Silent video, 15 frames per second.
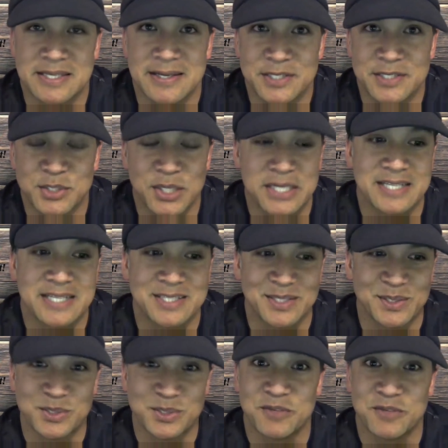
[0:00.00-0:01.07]
and trying not to
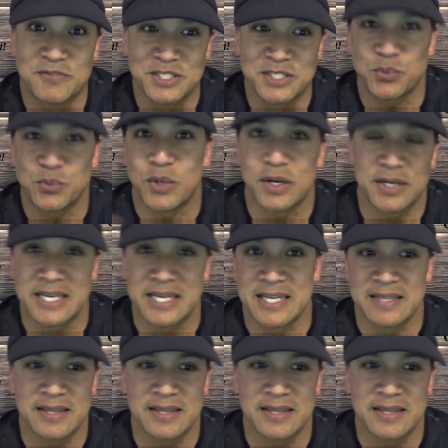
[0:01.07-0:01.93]
lose the fish while getting the